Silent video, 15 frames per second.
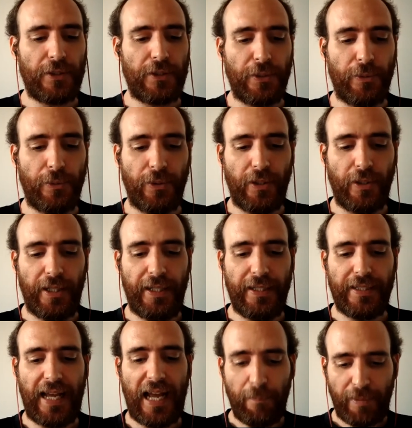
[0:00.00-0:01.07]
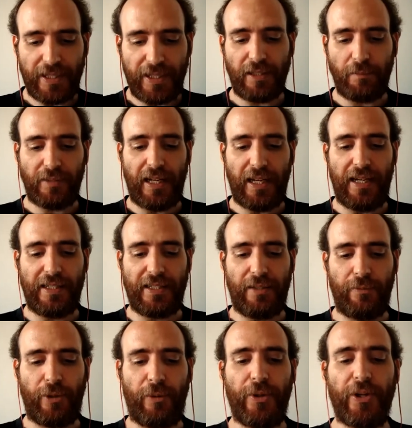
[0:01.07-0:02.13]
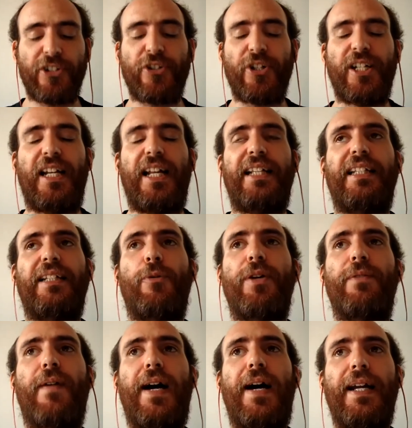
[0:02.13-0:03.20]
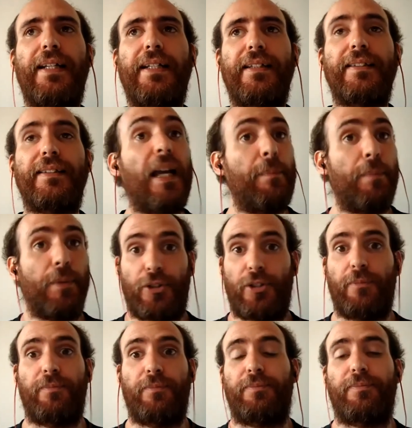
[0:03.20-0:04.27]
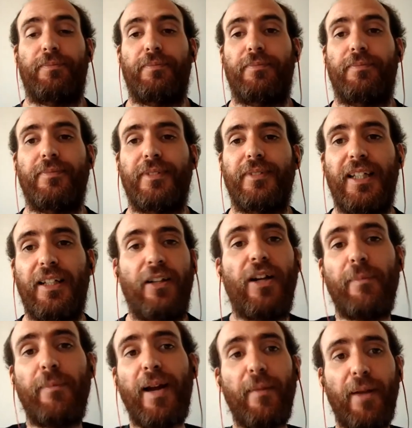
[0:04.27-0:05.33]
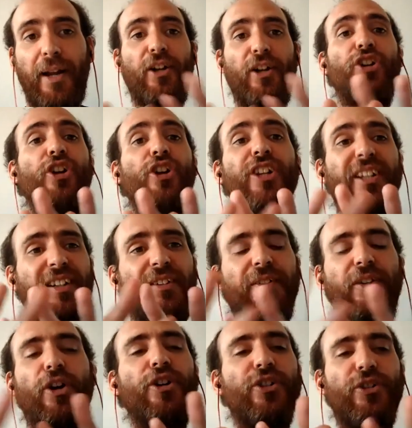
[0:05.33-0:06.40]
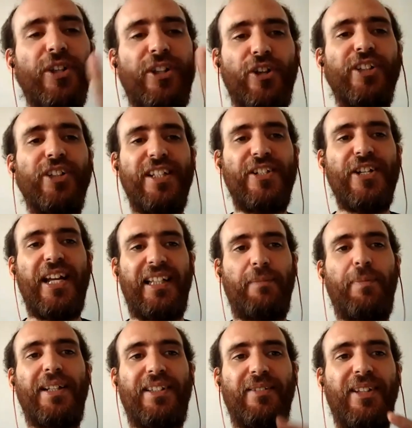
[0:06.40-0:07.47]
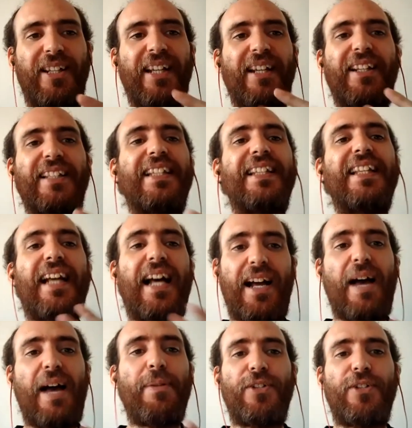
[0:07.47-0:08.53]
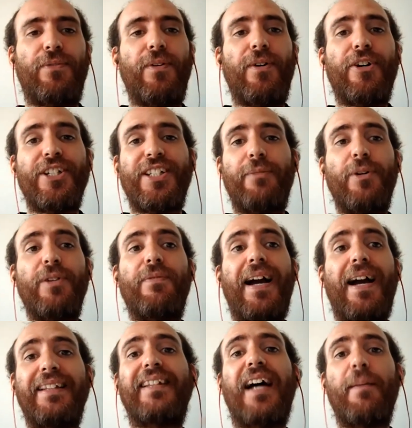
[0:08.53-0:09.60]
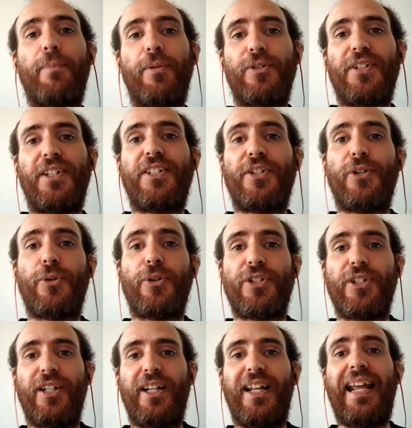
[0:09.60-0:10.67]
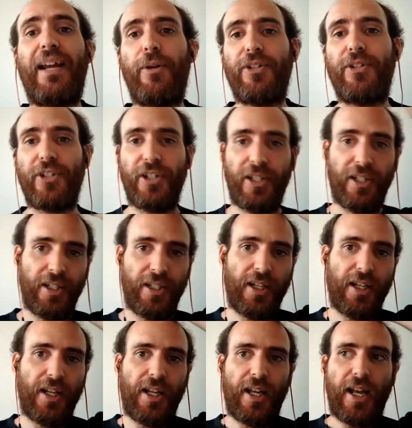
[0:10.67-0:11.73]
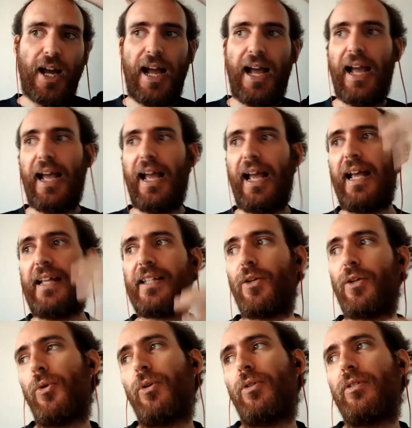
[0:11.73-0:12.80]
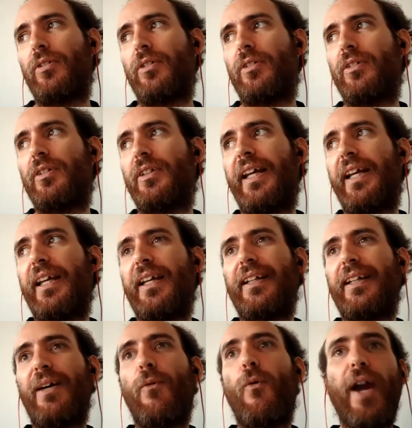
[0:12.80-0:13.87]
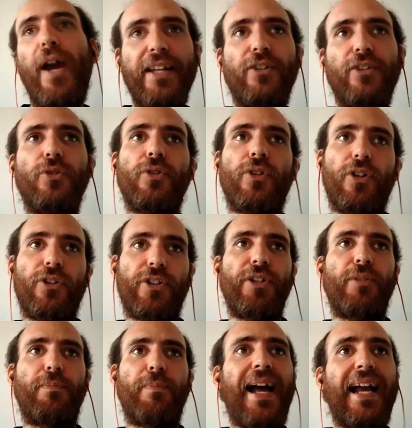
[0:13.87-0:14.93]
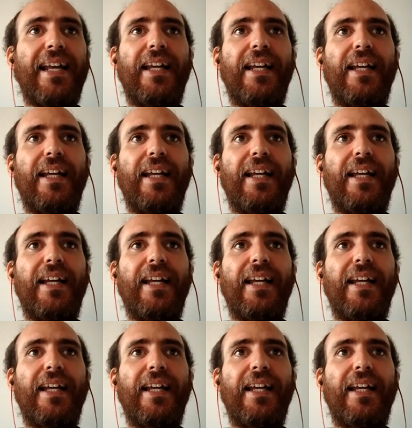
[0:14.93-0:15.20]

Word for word: so it happens sometimes that when we are translating, we find typos. Uh, and not only going to the content yet, but like the thing that has happened so far is that we find typos in the source language. Uh, so the the way to contribute back